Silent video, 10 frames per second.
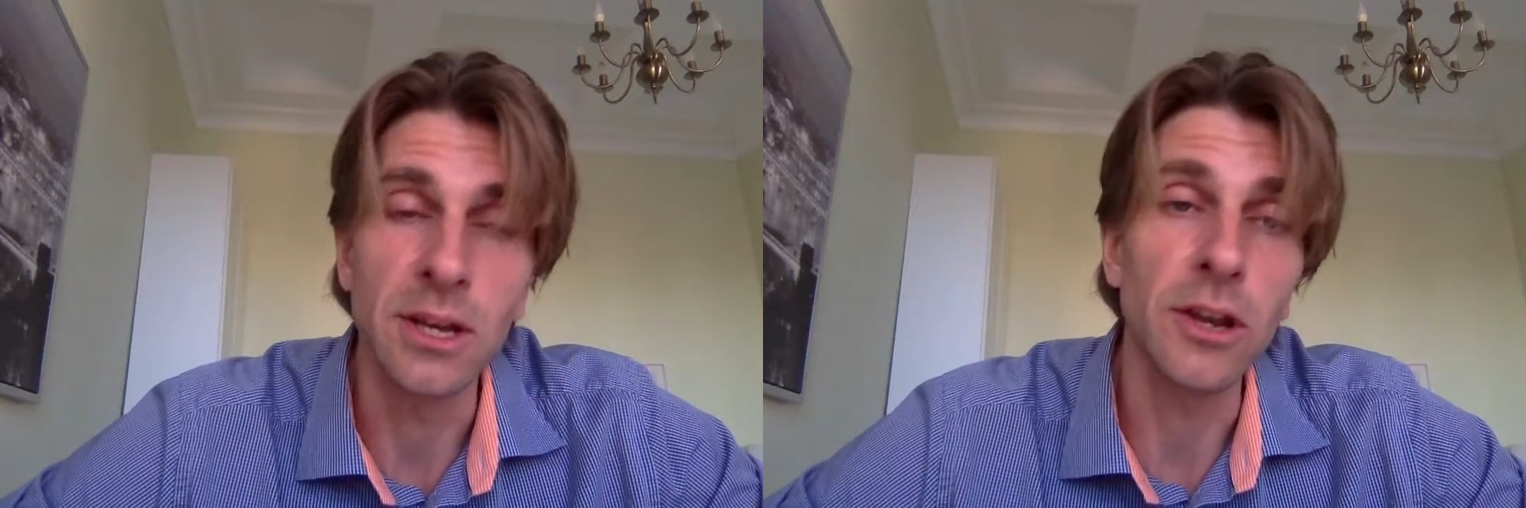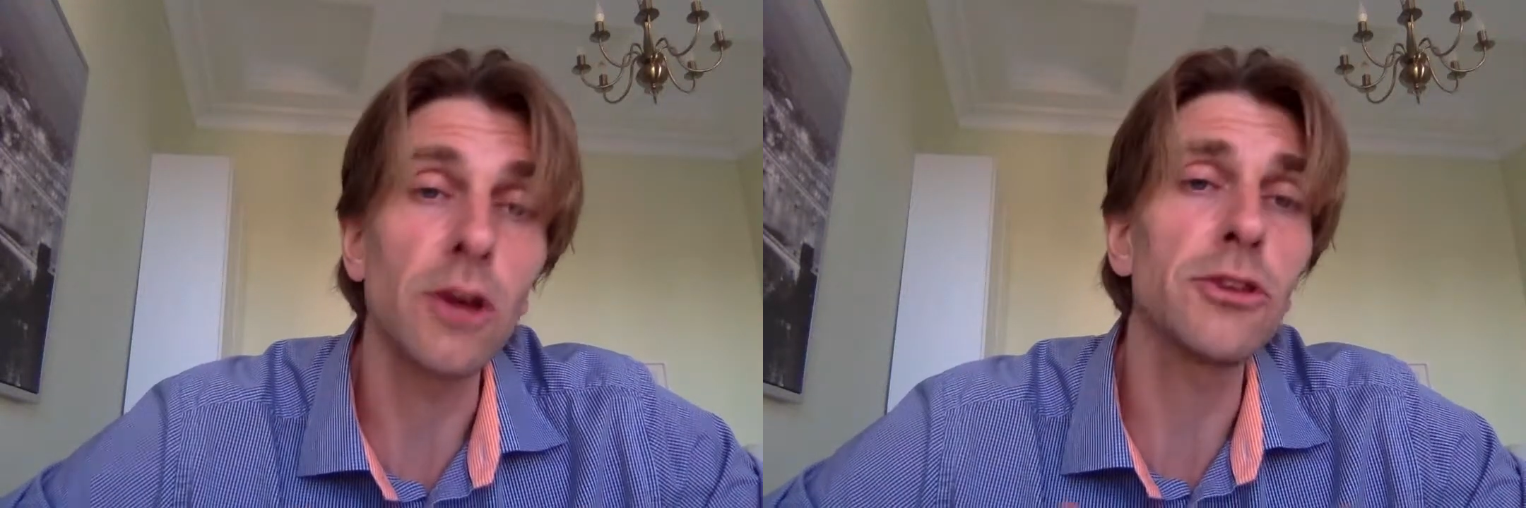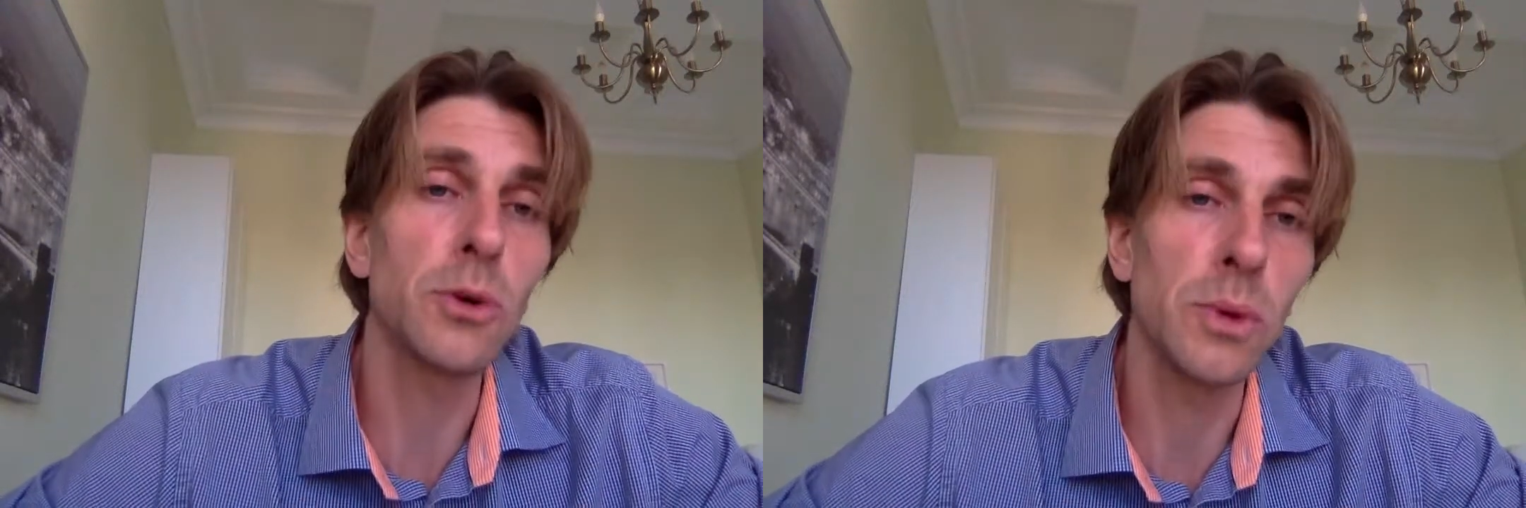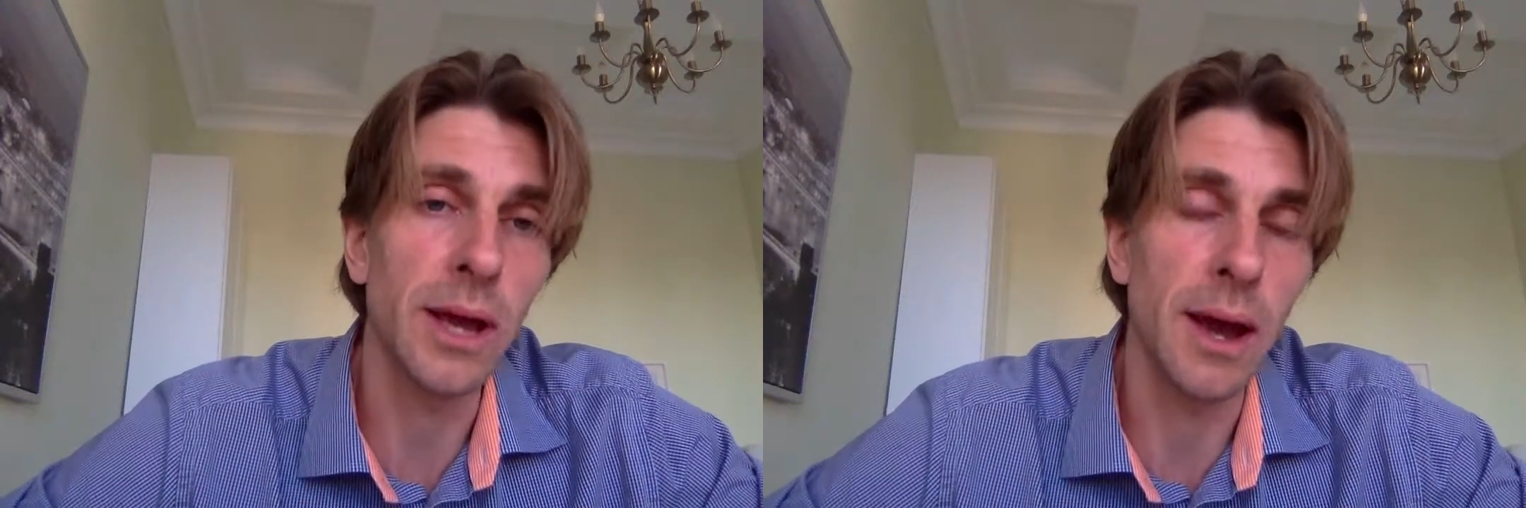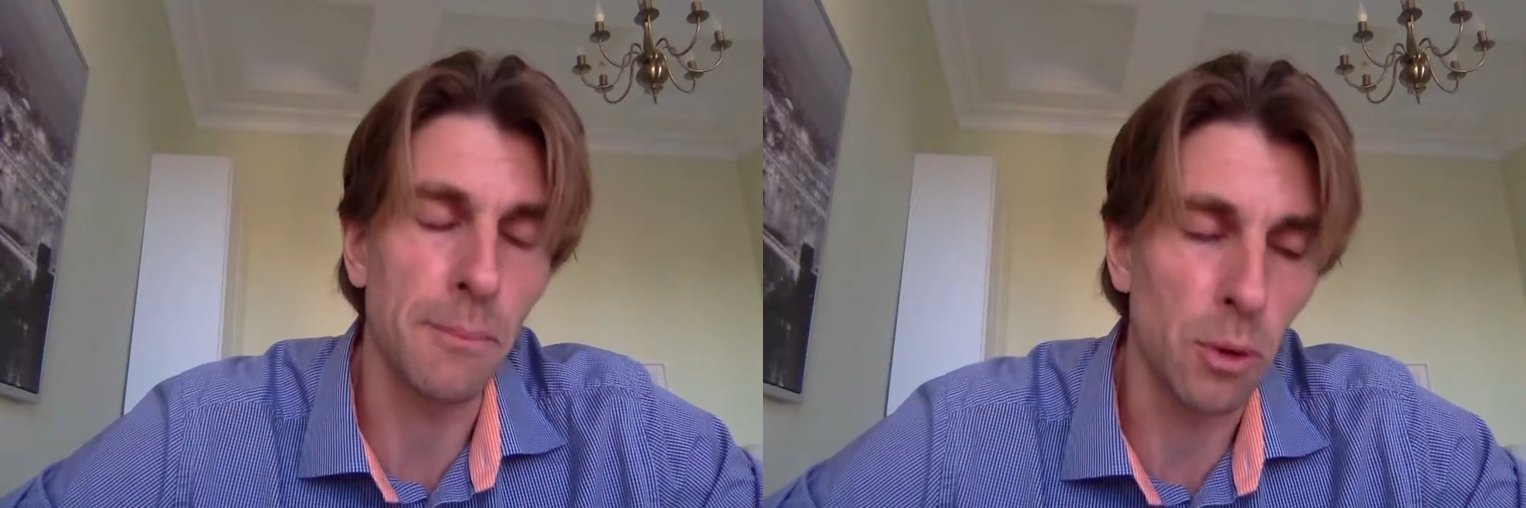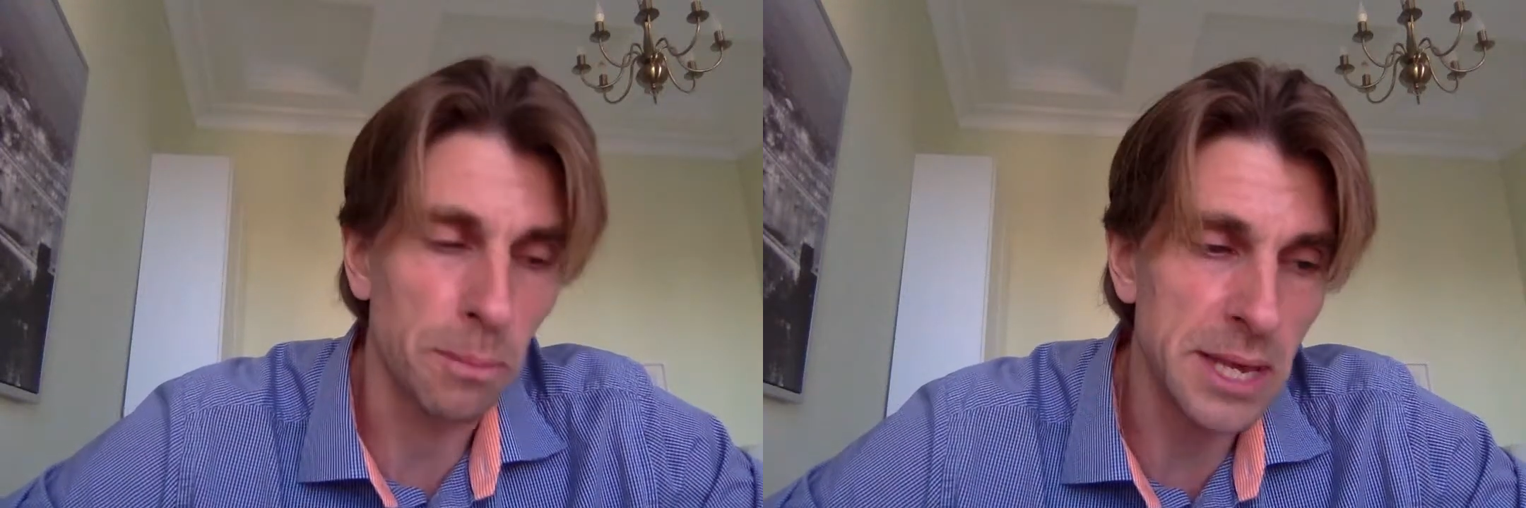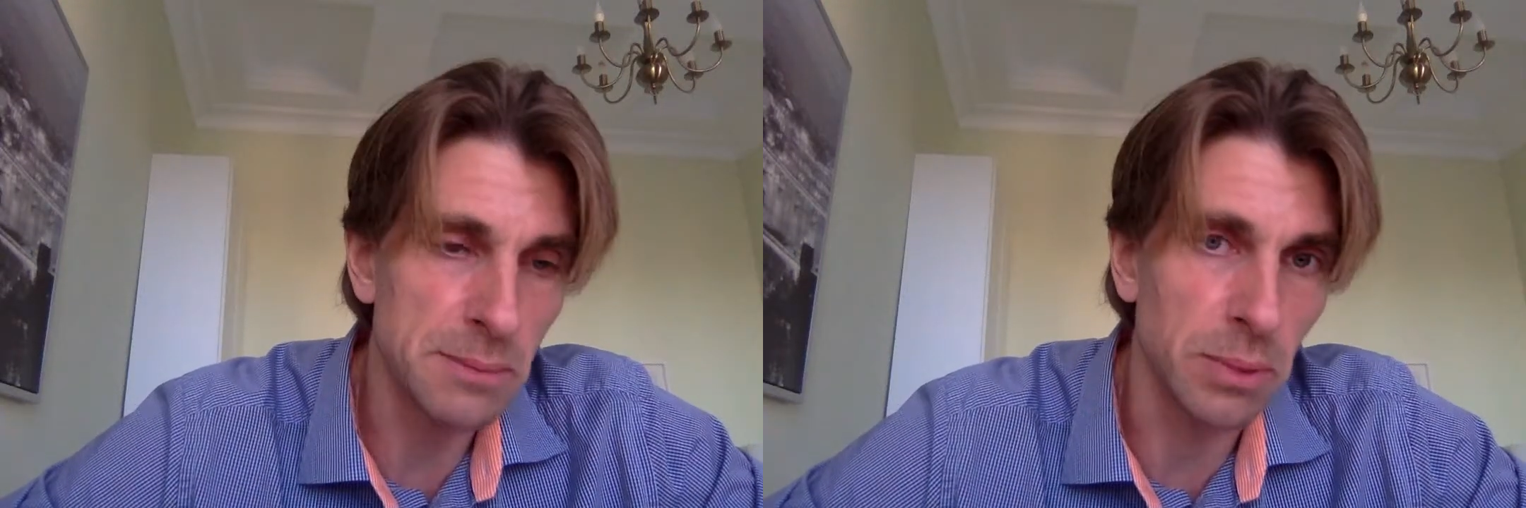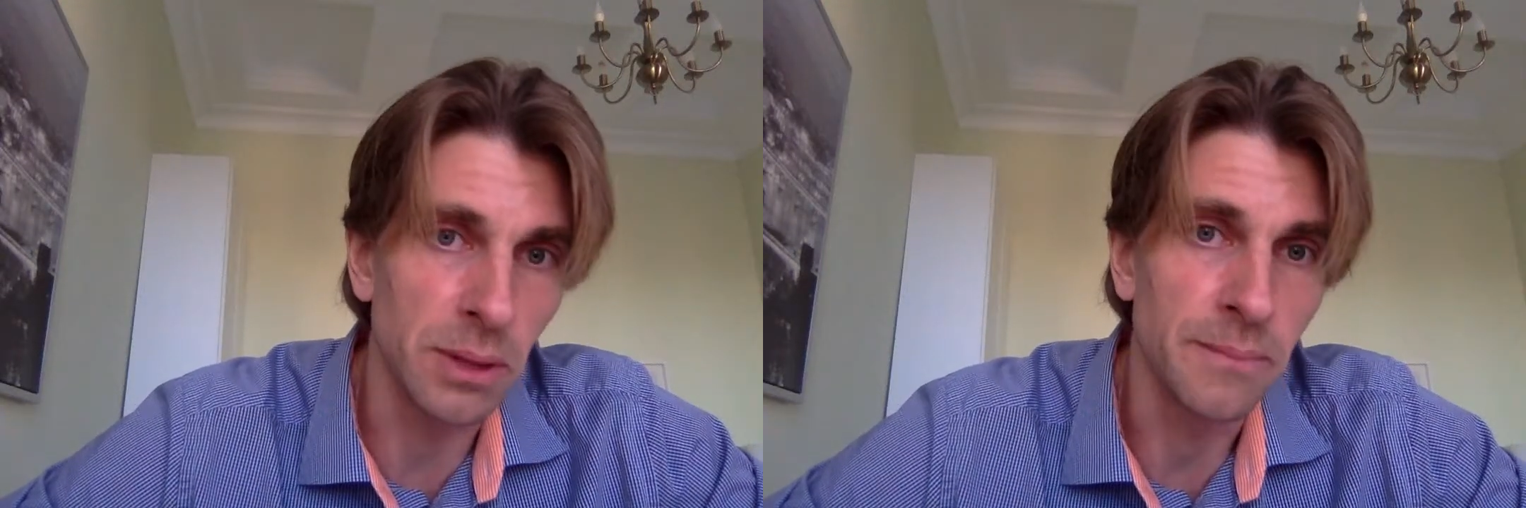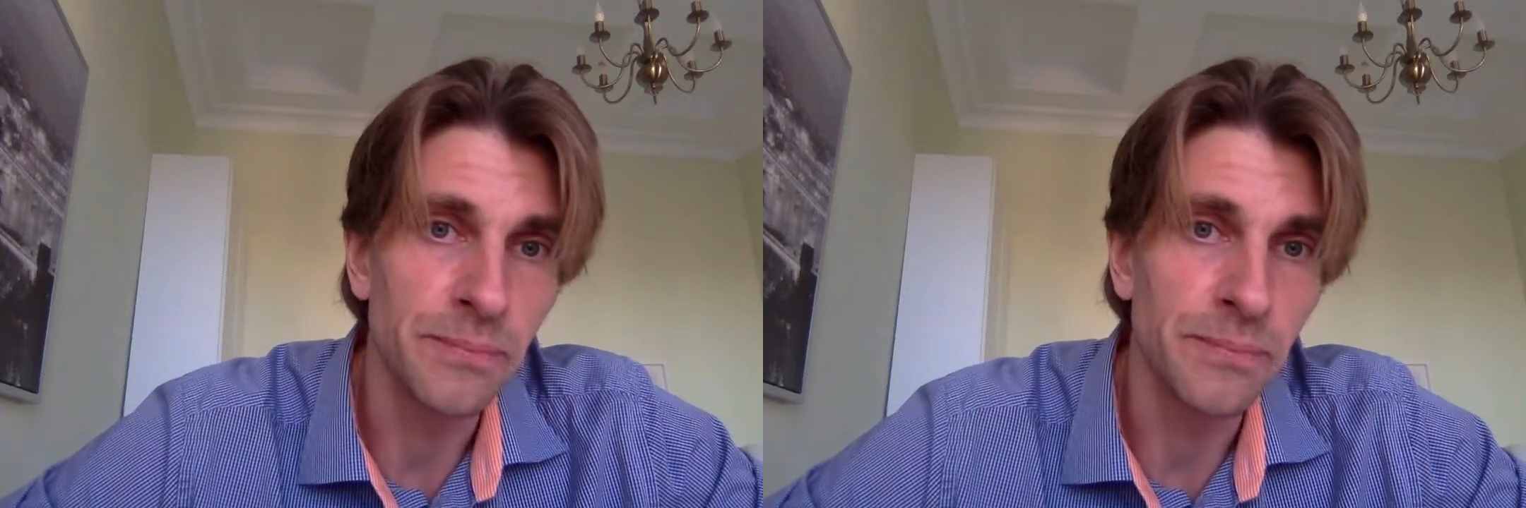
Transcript: not only among people,